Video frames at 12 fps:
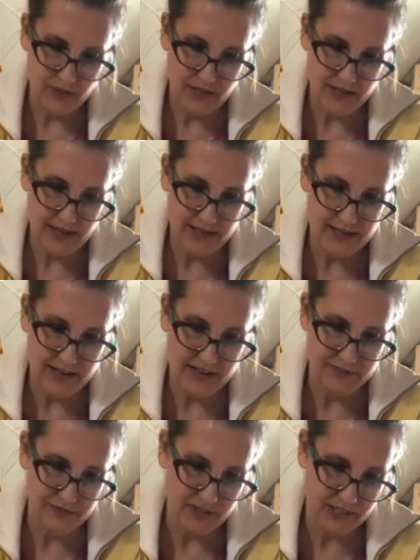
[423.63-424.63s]
And I
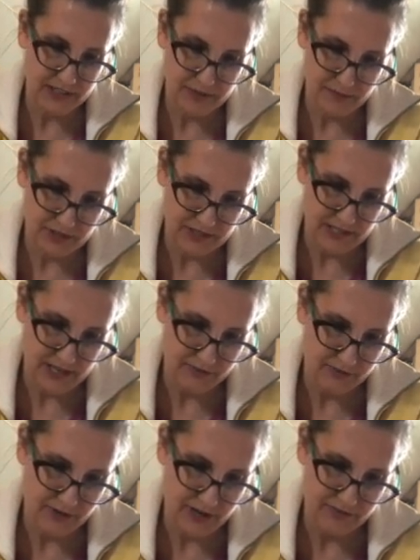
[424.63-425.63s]
feel like I'm going to take
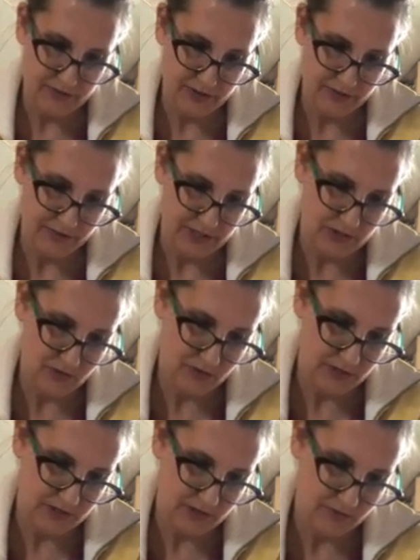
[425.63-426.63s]
forever if I do
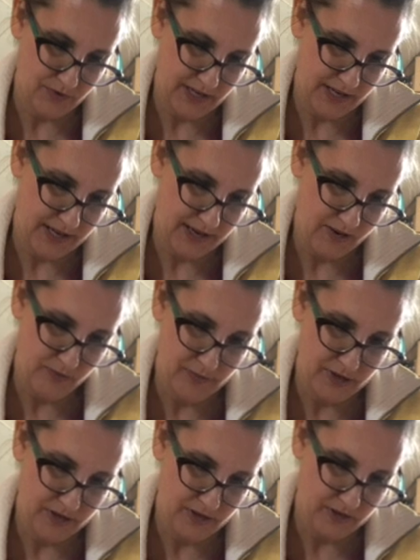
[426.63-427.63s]
this right now,
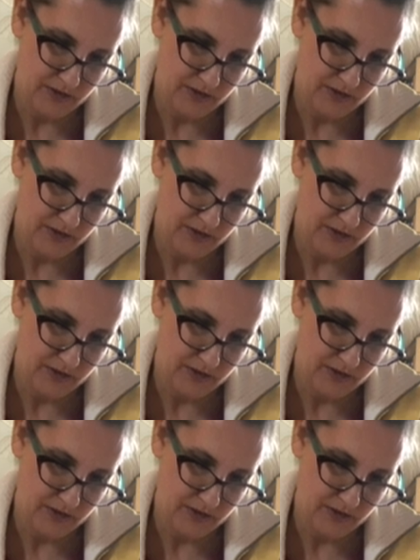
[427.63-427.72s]
but